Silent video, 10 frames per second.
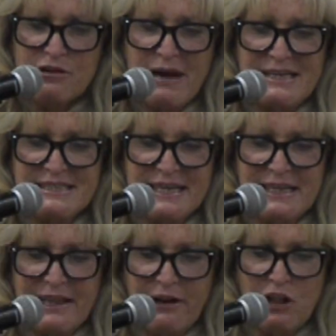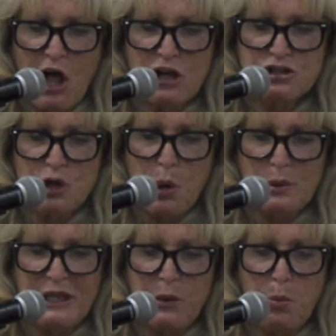Greg Sinclair lost
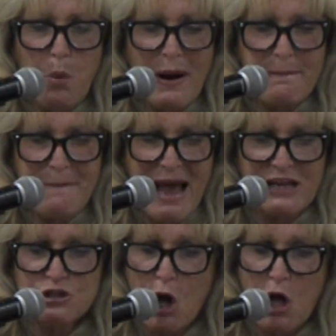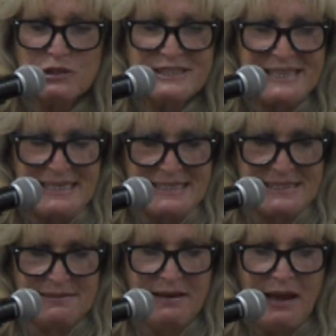only one match all
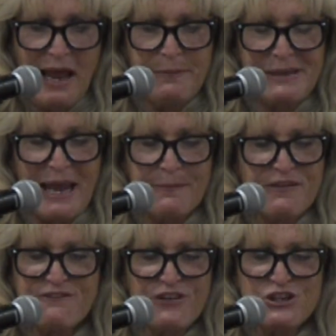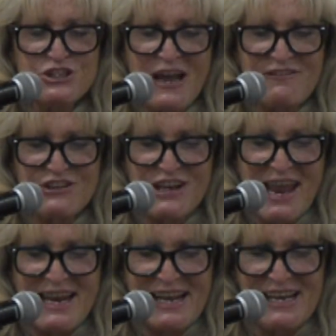season and became the first ever
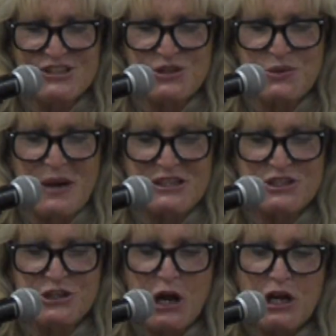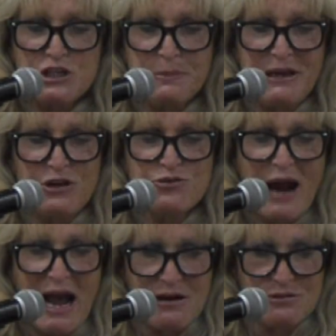Natick High School wrestler to be
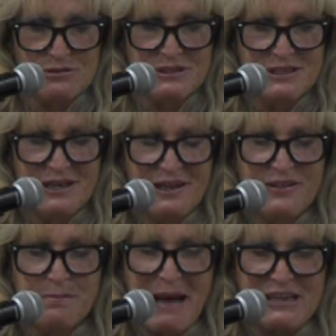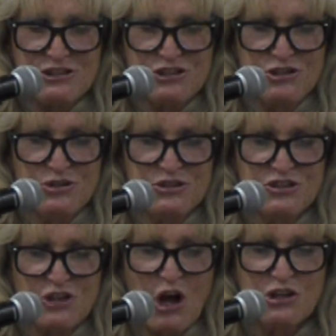crowned the
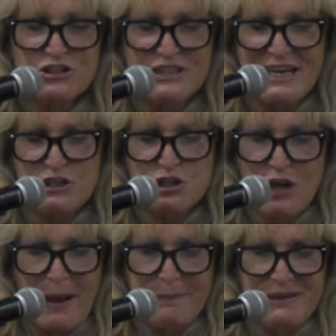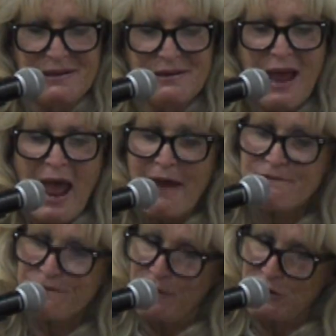Massachusetts All-State Champion
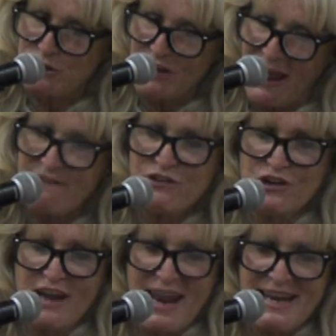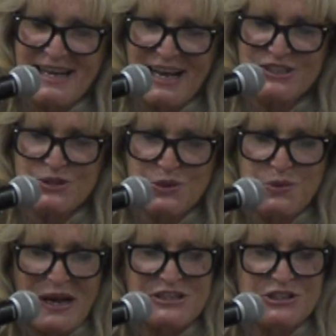and first ever Natick High School
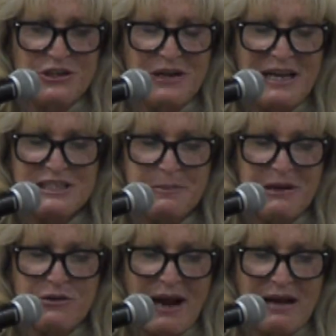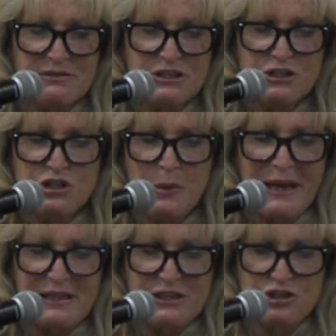wrestler to be crowned New
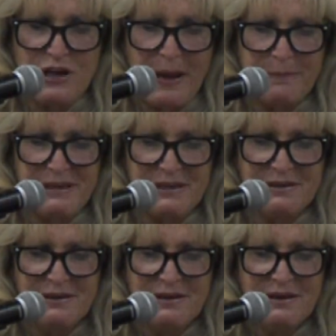England Champion,